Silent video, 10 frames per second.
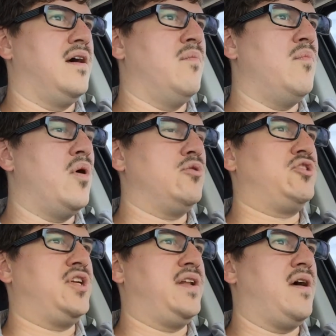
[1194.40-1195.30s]

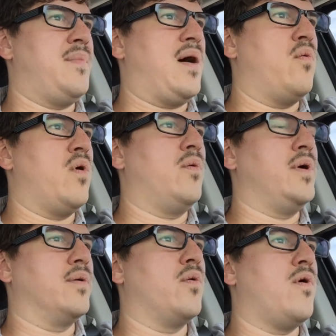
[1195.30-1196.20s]
emotion about what
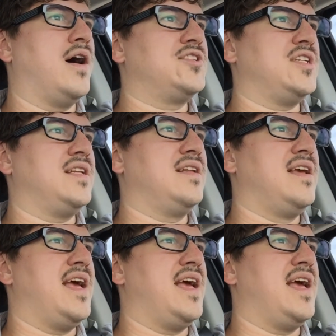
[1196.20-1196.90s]
we were watching